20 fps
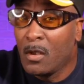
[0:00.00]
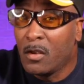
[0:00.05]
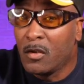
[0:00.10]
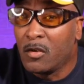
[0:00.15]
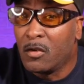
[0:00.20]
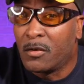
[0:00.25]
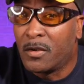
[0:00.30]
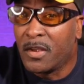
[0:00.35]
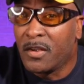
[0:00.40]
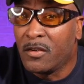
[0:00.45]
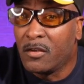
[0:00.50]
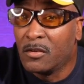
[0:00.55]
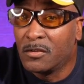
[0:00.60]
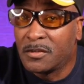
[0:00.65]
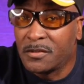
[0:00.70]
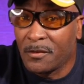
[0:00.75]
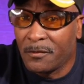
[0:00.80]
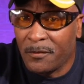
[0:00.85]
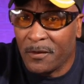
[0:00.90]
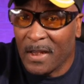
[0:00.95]
You can use
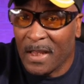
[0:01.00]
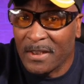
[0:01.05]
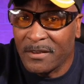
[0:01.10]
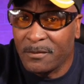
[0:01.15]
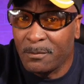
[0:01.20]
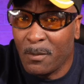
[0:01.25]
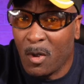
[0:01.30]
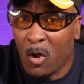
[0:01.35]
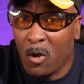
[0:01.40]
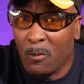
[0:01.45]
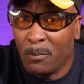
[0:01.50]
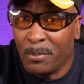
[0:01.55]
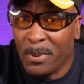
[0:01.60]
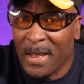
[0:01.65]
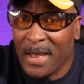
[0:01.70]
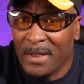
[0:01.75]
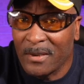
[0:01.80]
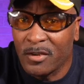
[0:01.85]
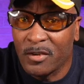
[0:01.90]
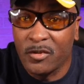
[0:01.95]
the Flex Mode
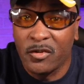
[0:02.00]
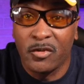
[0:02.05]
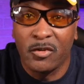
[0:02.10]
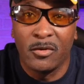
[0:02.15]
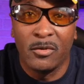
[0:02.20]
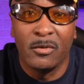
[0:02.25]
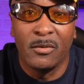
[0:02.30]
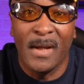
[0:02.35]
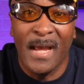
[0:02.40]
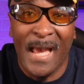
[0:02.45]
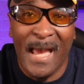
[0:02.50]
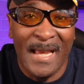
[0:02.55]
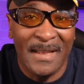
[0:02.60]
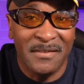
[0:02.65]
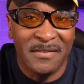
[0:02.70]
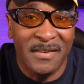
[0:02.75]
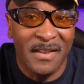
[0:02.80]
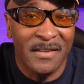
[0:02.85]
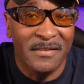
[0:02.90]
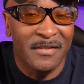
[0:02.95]
panel to
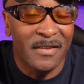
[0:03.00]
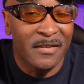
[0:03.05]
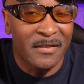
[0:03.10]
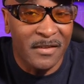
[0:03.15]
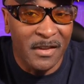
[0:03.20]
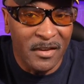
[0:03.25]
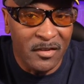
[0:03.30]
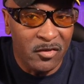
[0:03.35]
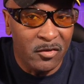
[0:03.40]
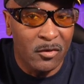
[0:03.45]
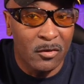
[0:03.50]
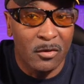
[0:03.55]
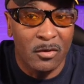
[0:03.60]
access additional